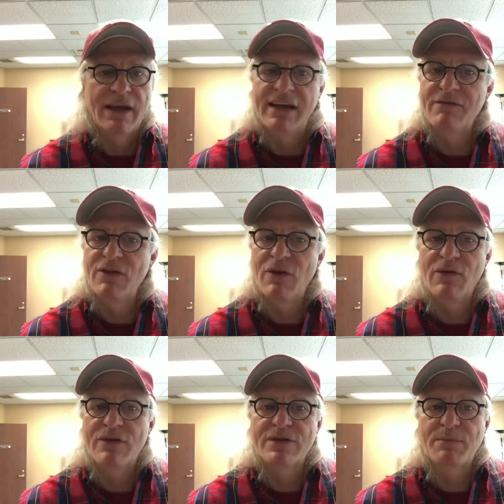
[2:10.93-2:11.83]
And even
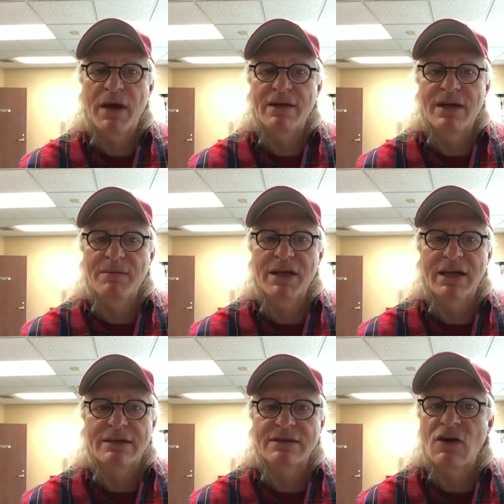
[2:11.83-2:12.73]
though this pandemic
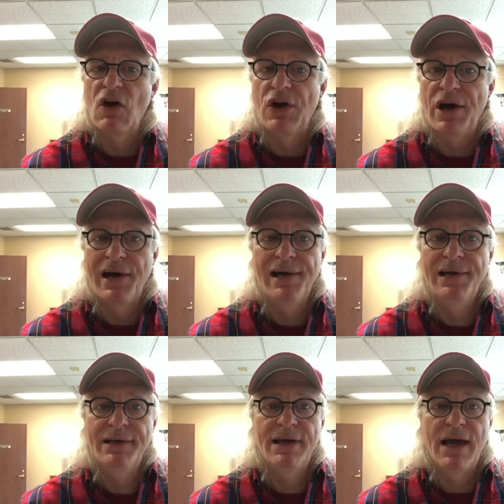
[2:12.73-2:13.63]
has gone
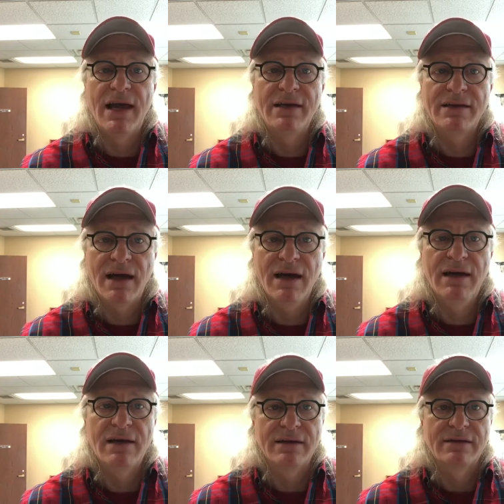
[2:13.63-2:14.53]
on and
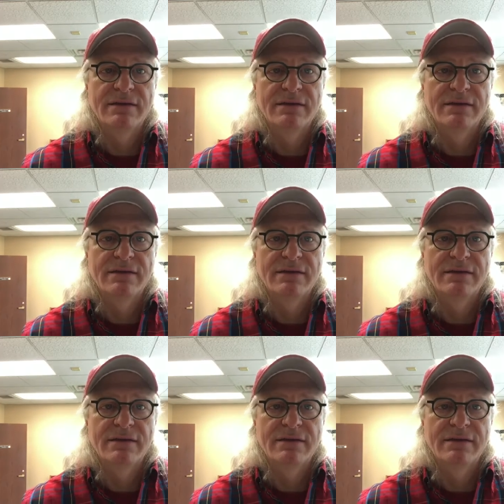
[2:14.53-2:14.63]
on,